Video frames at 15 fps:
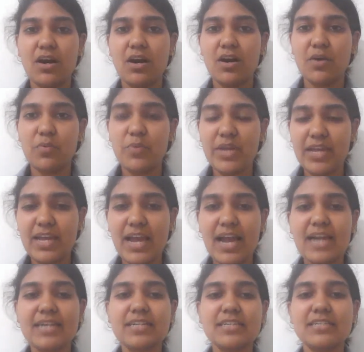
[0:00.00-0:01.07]
we
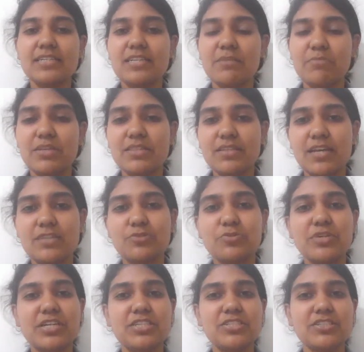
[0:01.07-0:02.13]
at Nimit
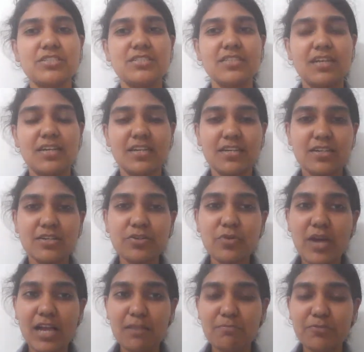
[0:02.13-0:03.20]
Educations are here to
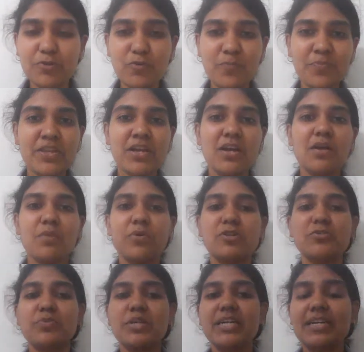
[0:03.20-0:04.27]
help you, because
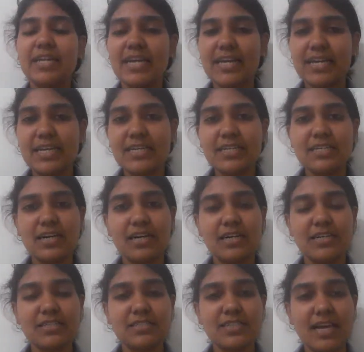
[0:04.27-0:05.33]
we are taking
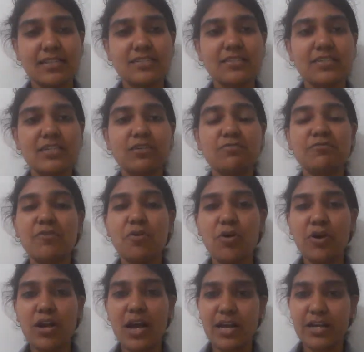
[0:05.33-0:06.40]
Sanskrit for
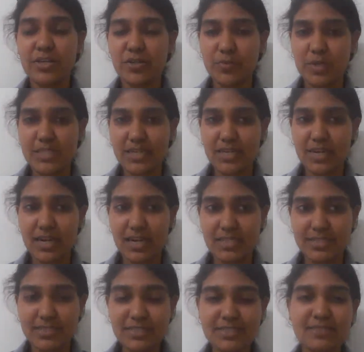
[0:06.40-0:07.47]
Ayurveda
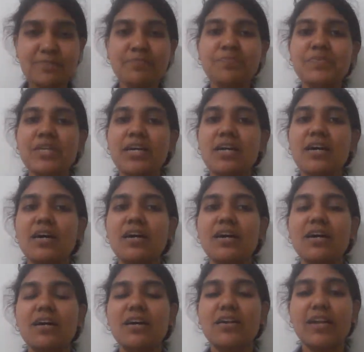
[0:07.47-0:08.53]
classes
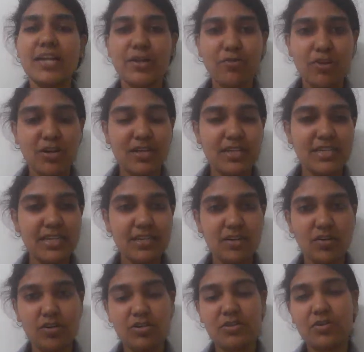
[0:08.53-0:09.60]
regularly
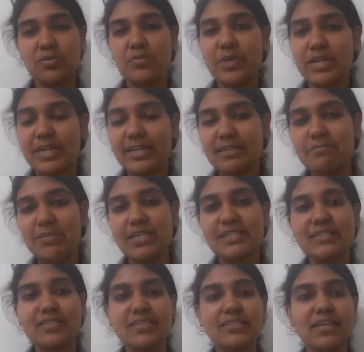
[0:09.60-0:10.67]
on a weekly
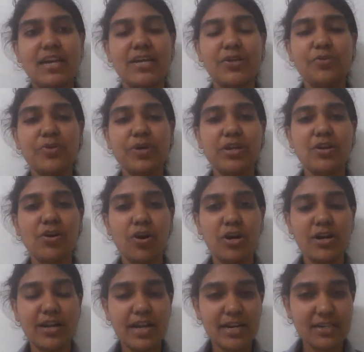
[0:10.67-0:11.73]
basis, and you can
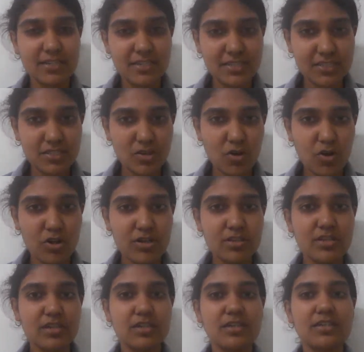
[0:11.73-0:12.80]
contact us on
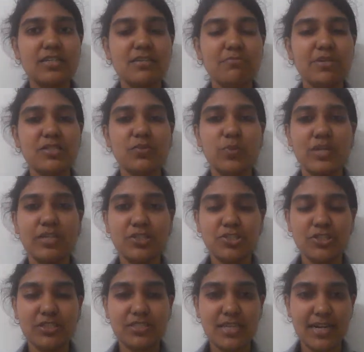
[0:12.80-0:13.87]

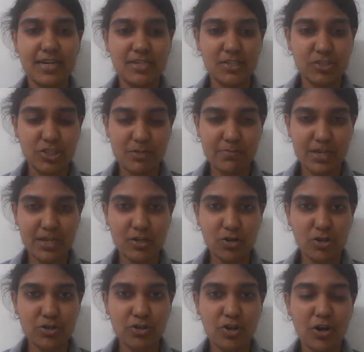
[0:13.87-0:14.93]

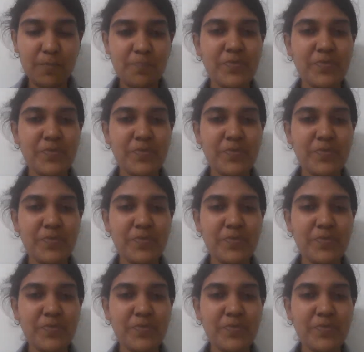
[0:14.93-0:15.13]
nimitventures@gmail.com,